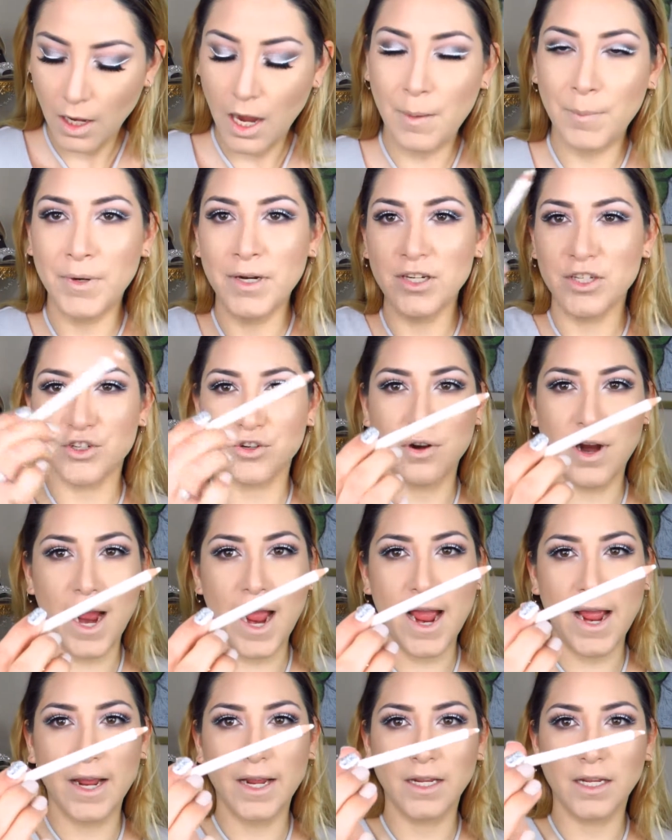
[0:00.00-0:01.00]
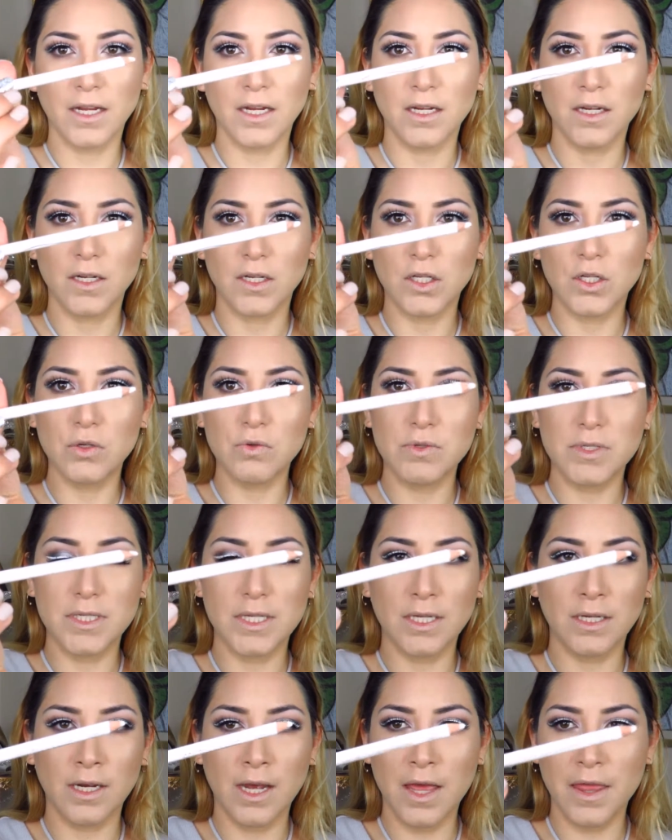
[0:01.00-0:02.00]
I'm gonna try
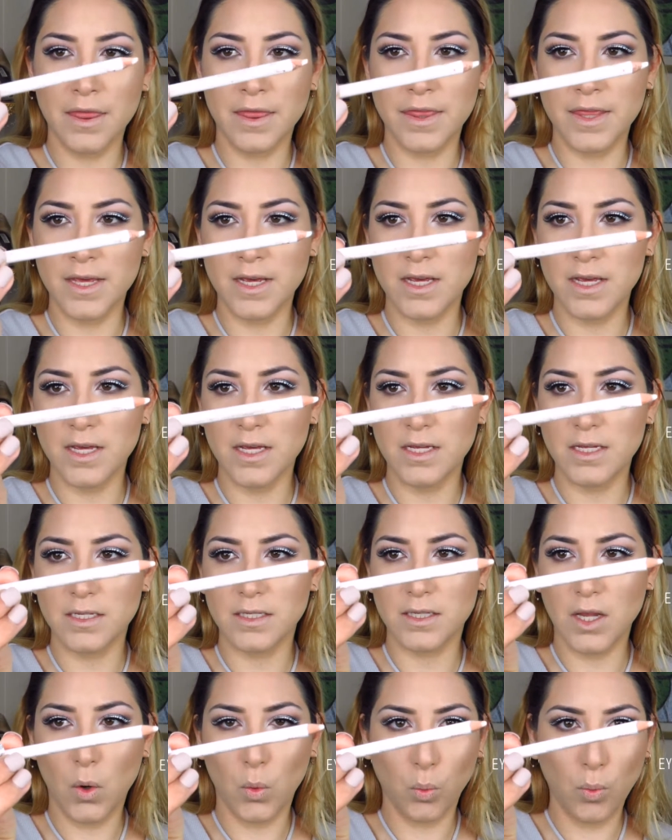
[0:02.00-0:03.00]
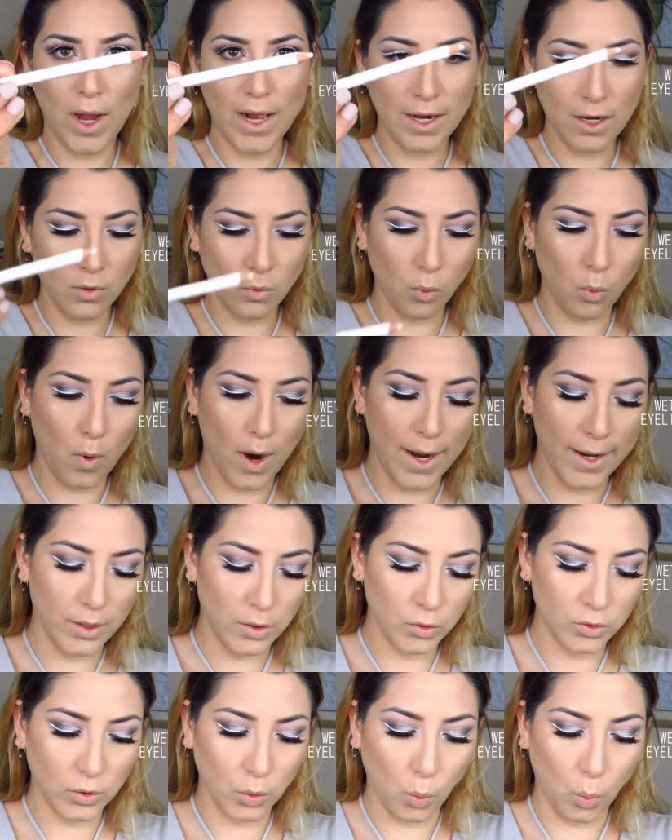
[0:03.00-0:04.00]
using this Wet n
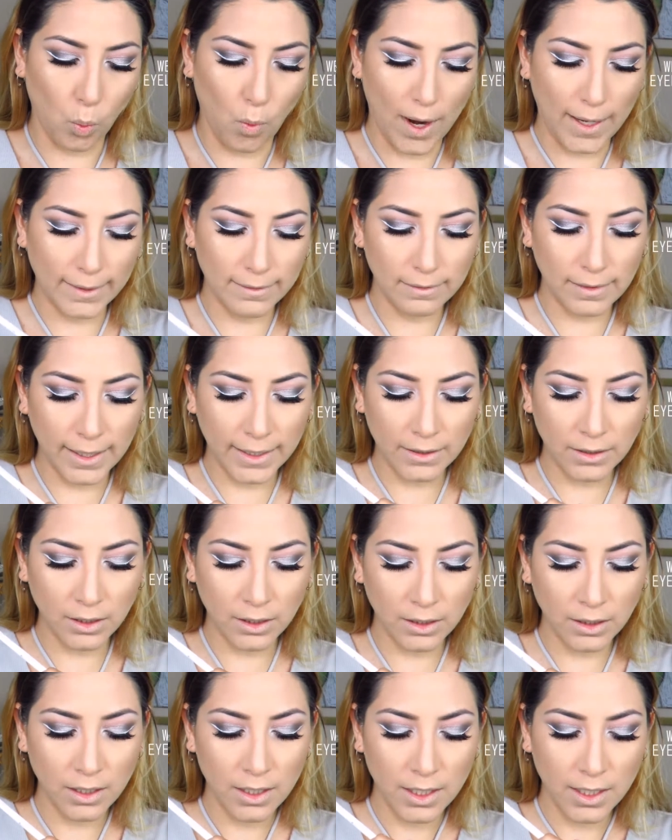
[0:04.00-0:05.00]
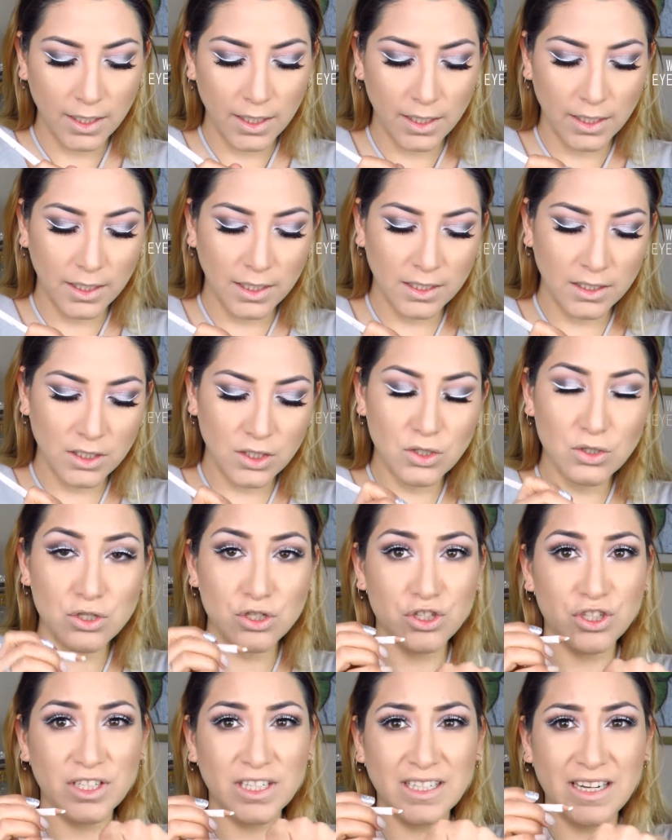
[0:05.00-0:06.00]
Wild white liner. It
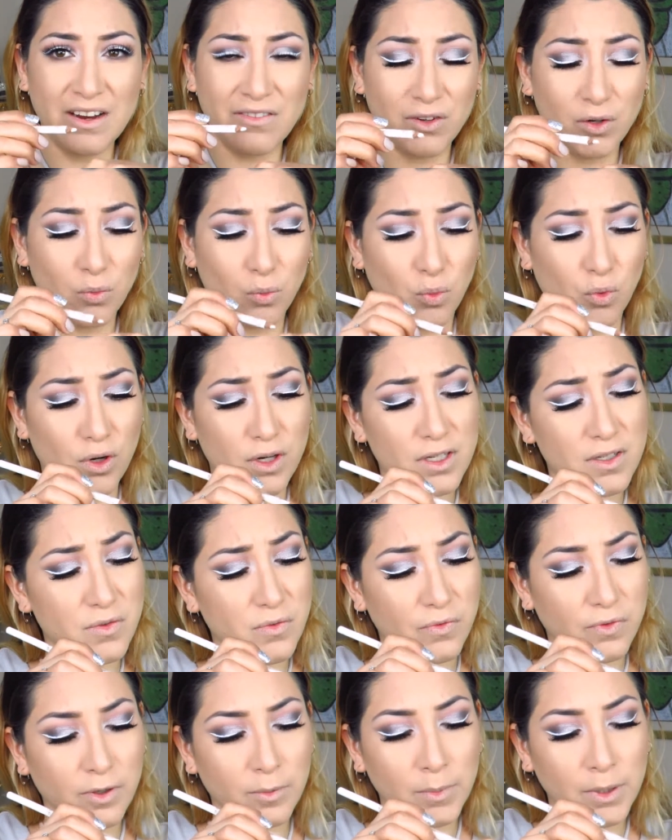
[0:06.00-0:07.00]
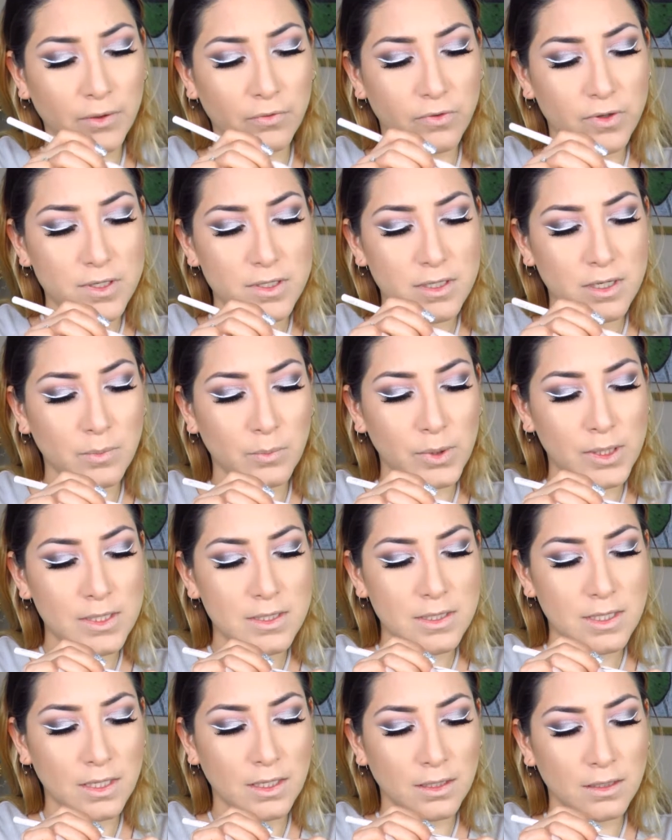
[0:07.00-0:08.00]
usually never works for me for some
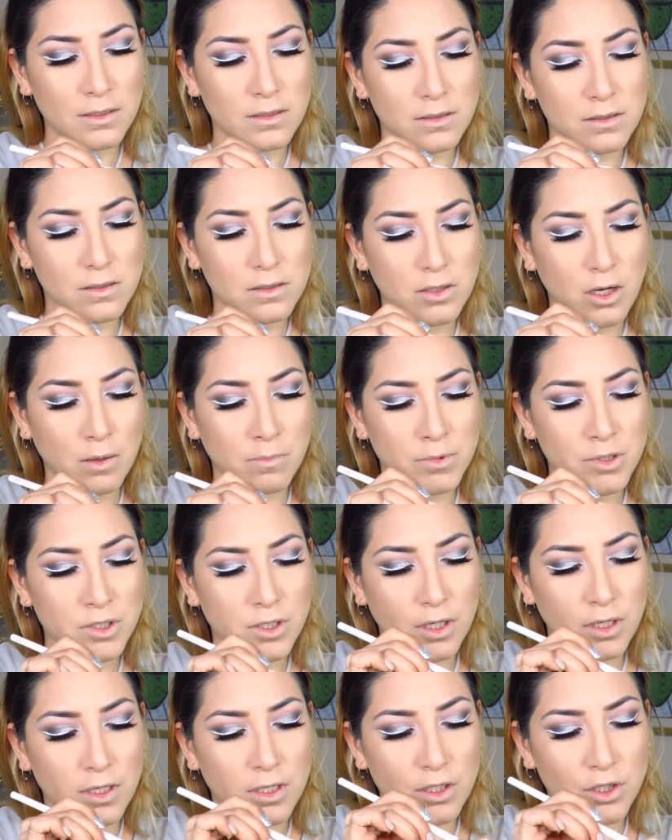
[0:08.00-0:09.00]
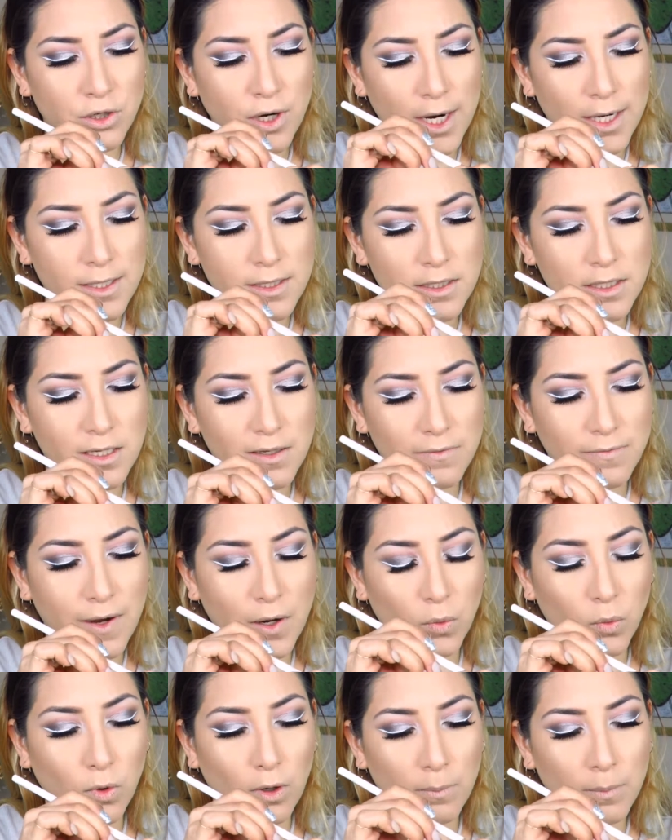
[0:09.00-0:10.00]
reason, so I'm just gonna try to see if
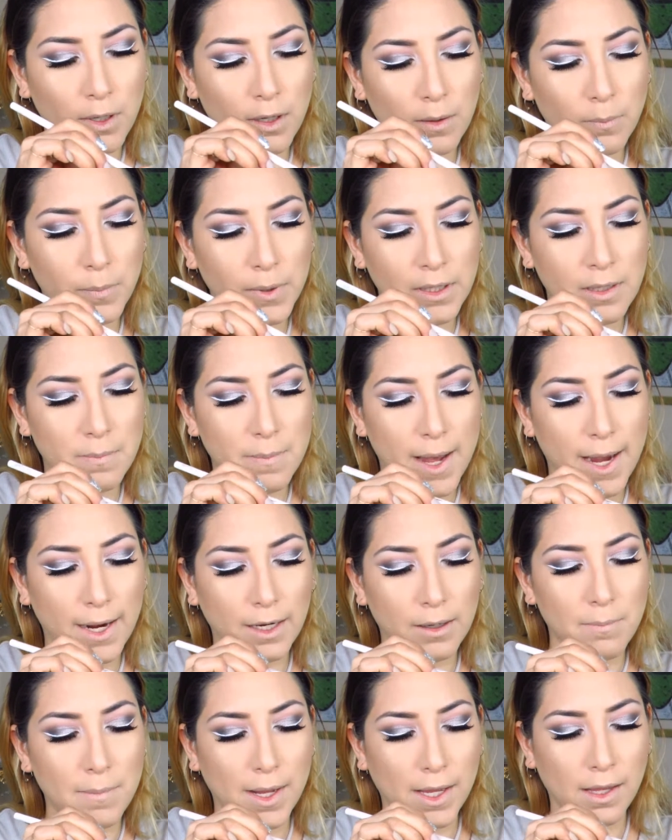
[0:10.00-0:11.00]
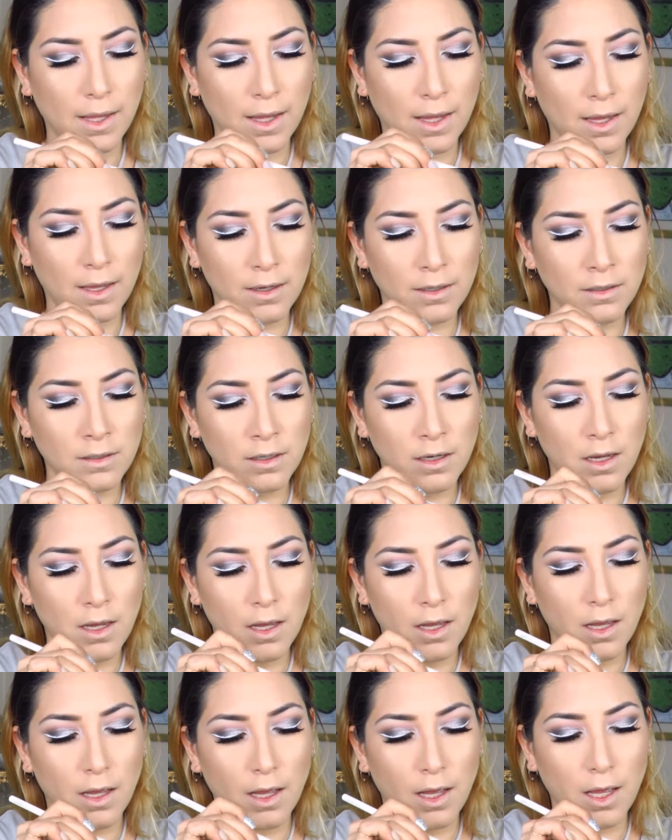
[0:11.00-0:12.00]
I warm it up in the back of my hand,
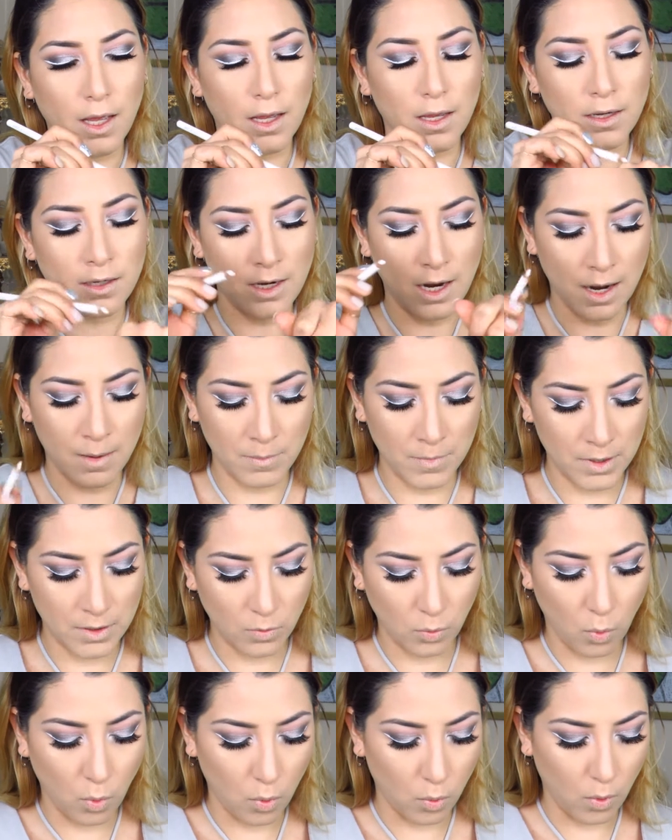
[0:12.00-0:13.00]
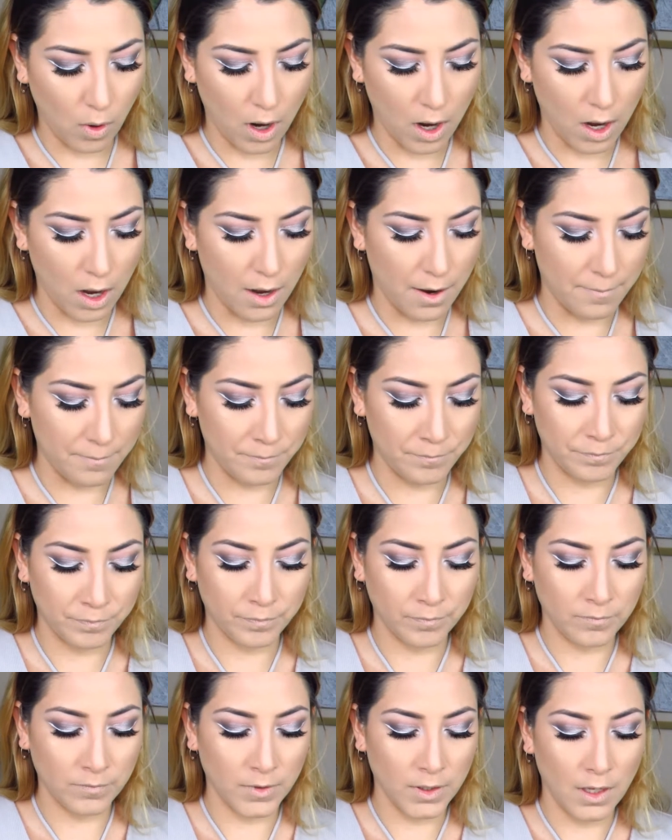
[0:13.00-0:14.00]
and I'm gonna
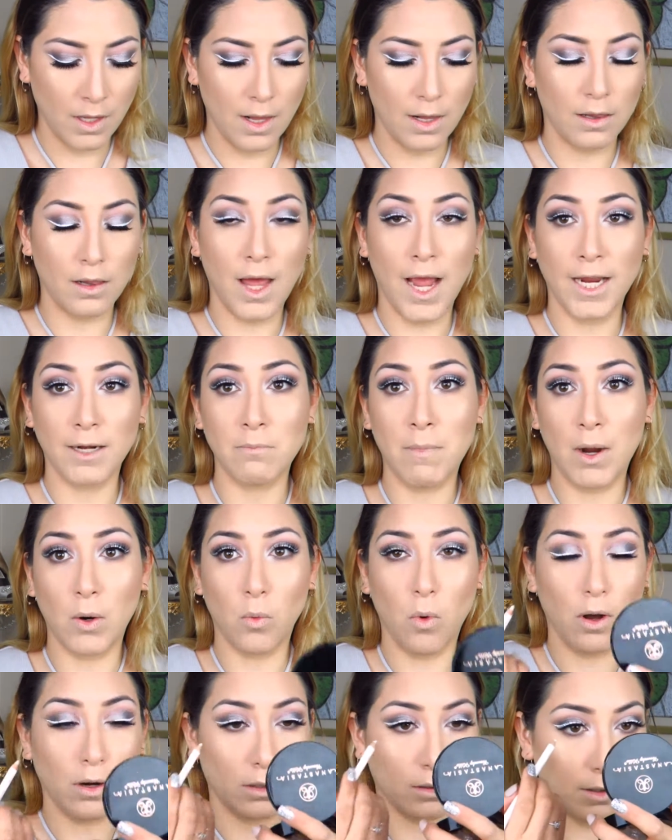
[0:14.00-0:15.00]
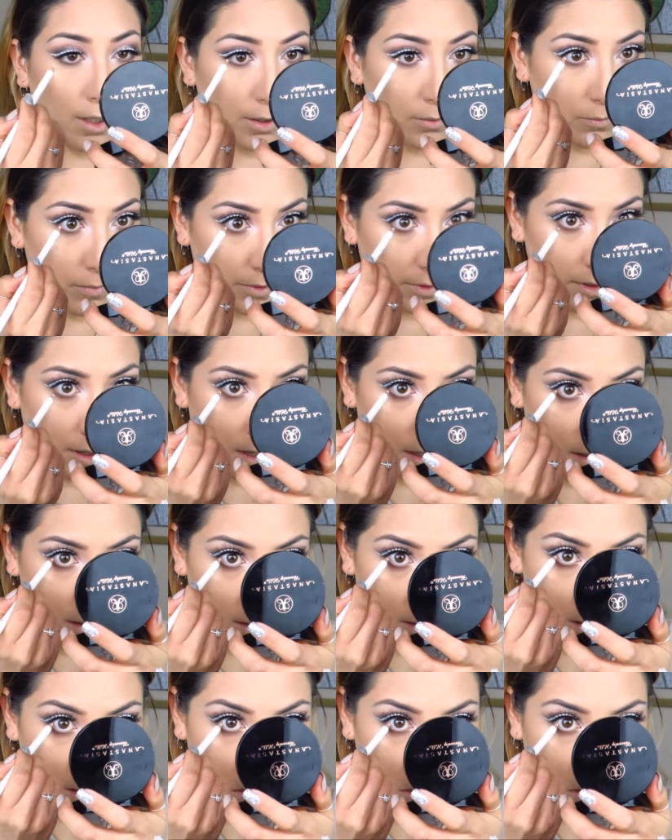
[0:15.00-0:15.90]
line my waterline with that.